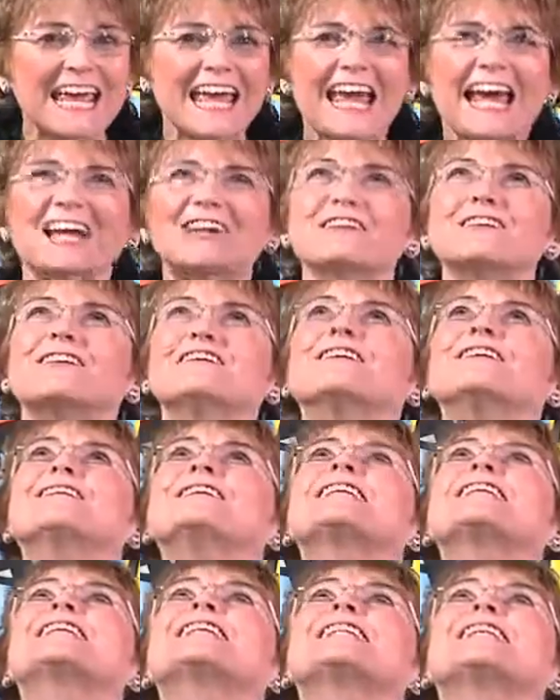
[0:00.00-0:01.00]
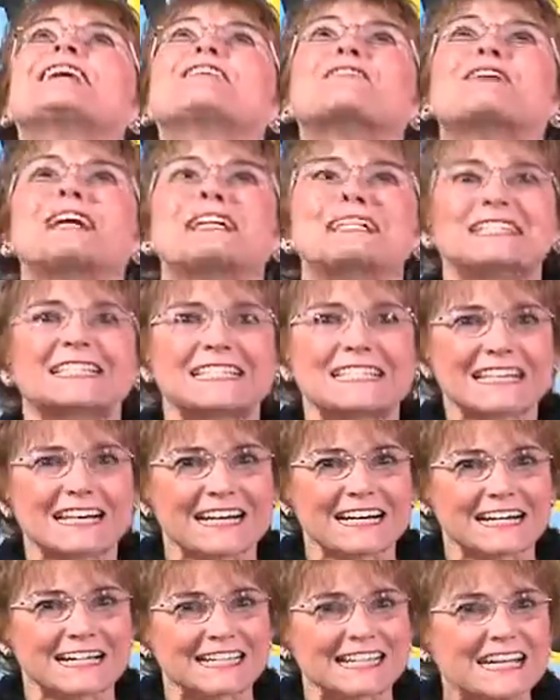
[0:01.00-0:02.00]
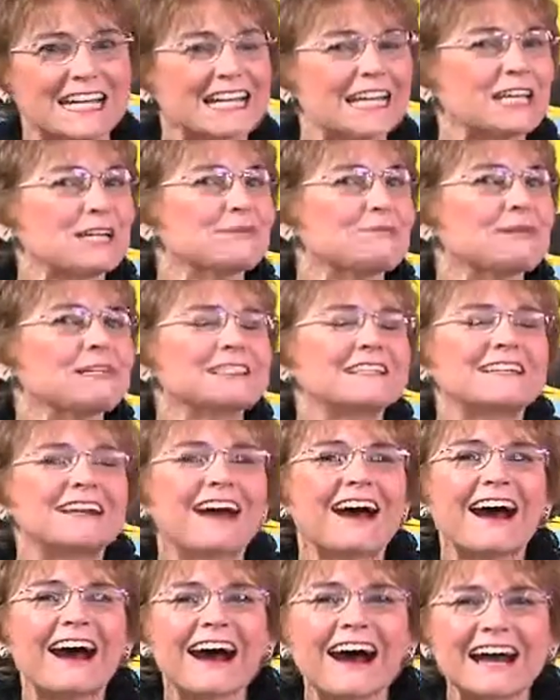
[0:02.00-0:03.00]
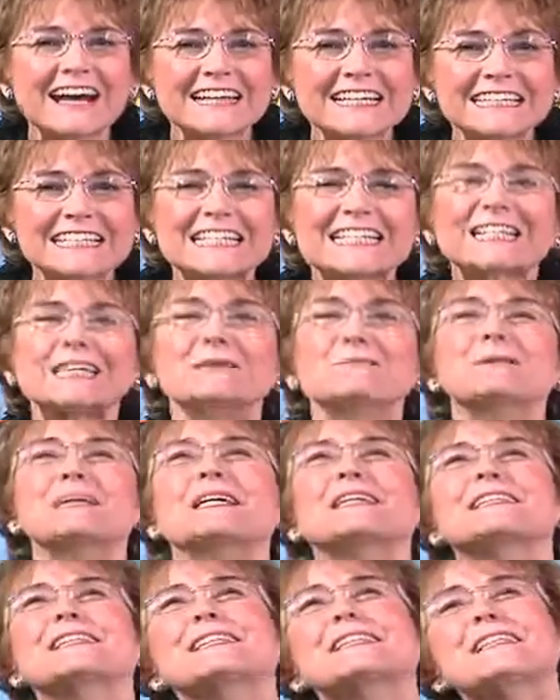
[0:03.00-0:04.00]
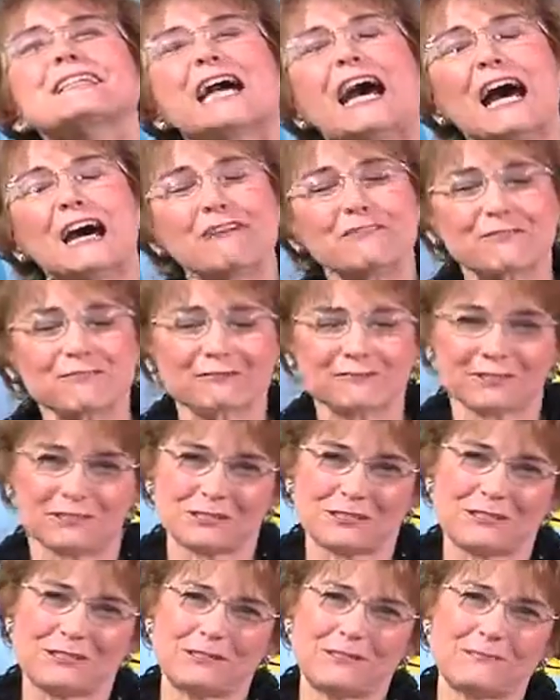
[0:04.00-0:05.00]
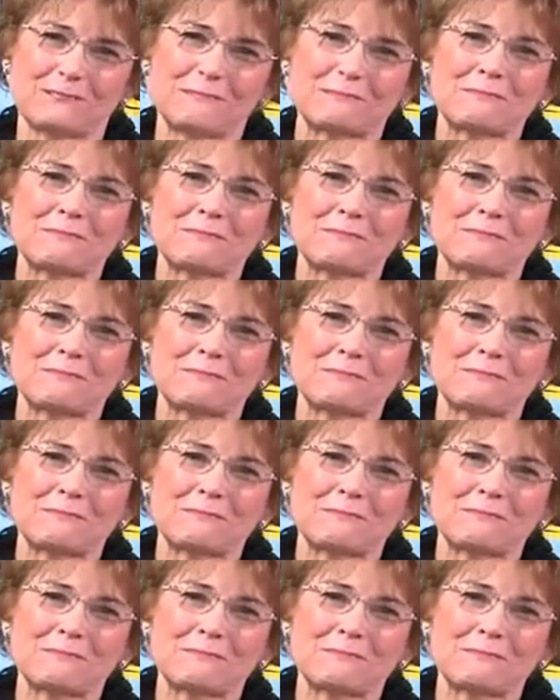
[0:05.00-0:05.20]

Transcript: And oh, he loved that son. It was Isaac. It meant laughter.